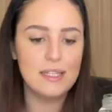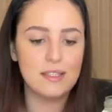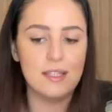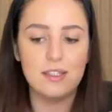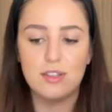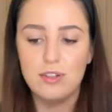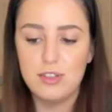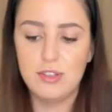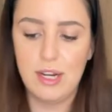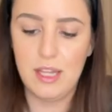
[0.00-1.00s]
So that's just gone
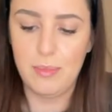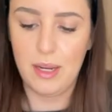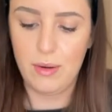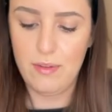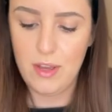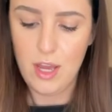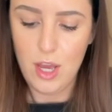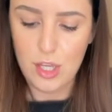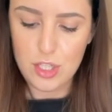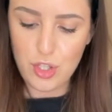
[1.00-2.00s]
straight in the microwave.
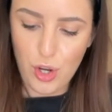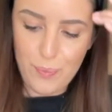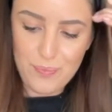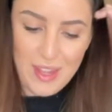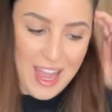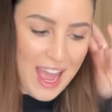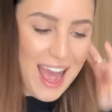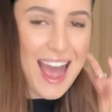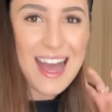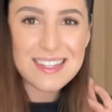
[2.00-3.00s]
So
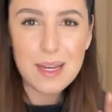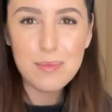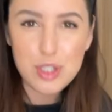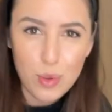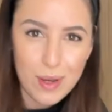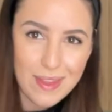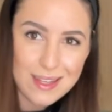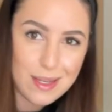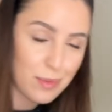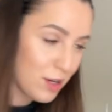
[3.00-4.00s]
as I'm doing this,
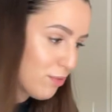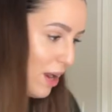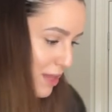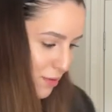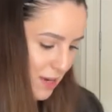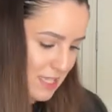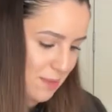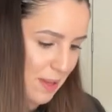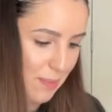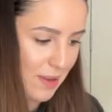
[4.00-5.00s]
I'm gonna write the
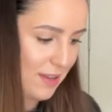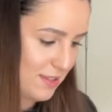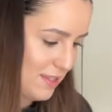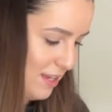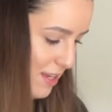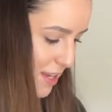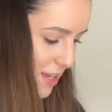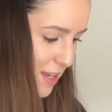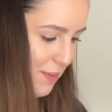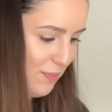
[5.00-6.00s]
recipe because
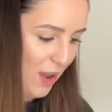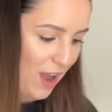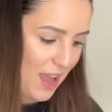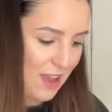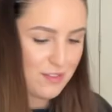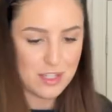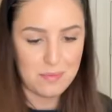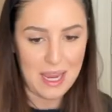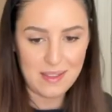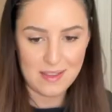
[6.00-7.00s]
I have just
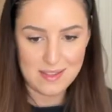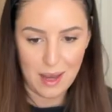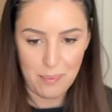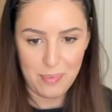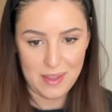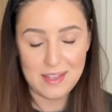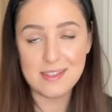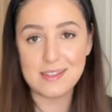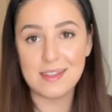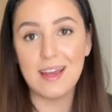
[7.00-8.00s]
made this up, but this
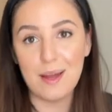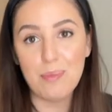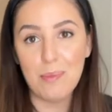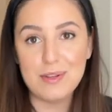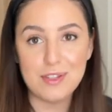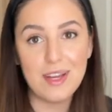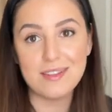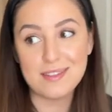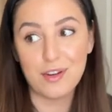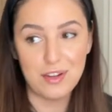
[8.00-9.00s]
is, I promise you,
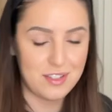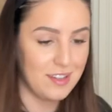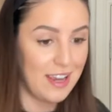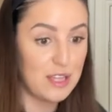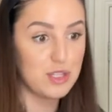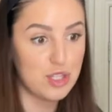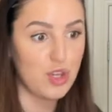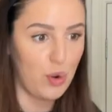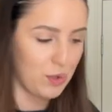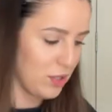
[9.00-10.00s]
it's good. It's
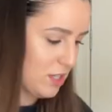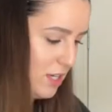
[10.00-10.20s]
so good.